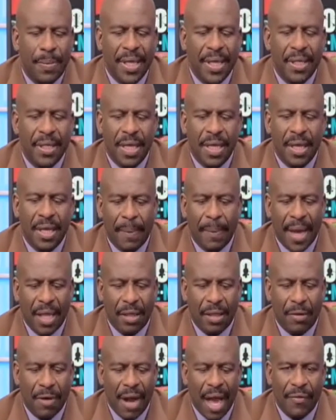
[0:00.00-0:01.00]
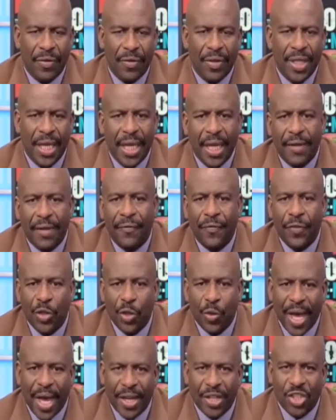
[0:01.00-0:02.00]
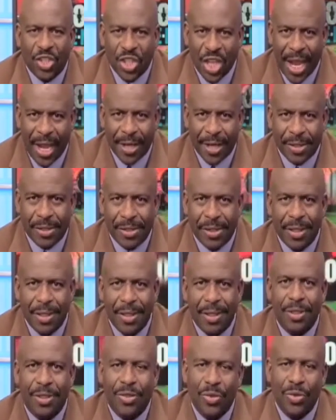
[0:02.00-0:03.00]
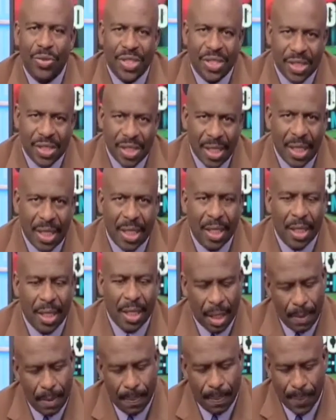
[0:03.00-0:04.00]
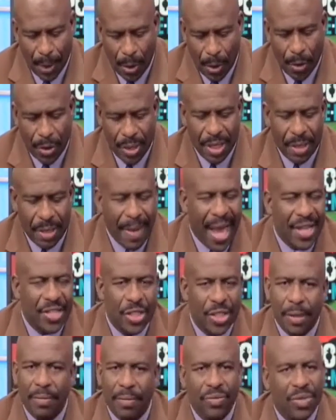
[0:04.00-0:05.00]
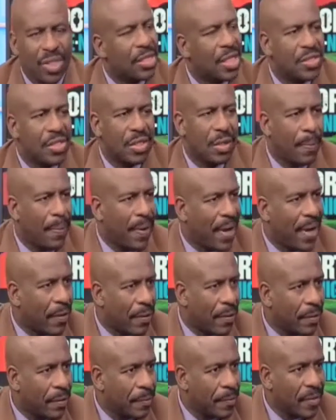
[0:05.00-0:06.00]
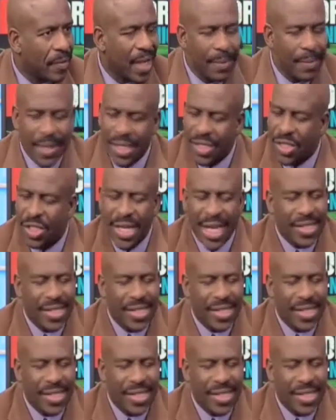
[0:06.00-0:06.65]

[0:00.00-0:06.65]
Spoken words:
big deal about the rivalry. If you had a chance to see Bird and Magic, this doesn't compare. No. I mean,